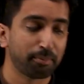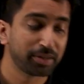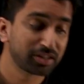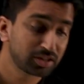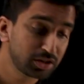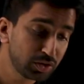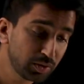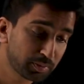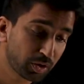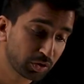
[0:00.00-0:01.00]
But there's a
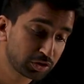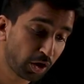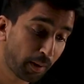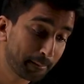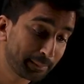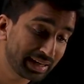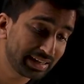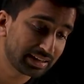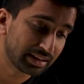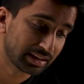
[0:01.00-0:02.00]
new approach called
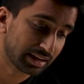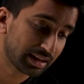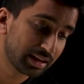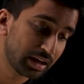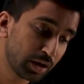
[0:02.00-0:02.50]
BDD,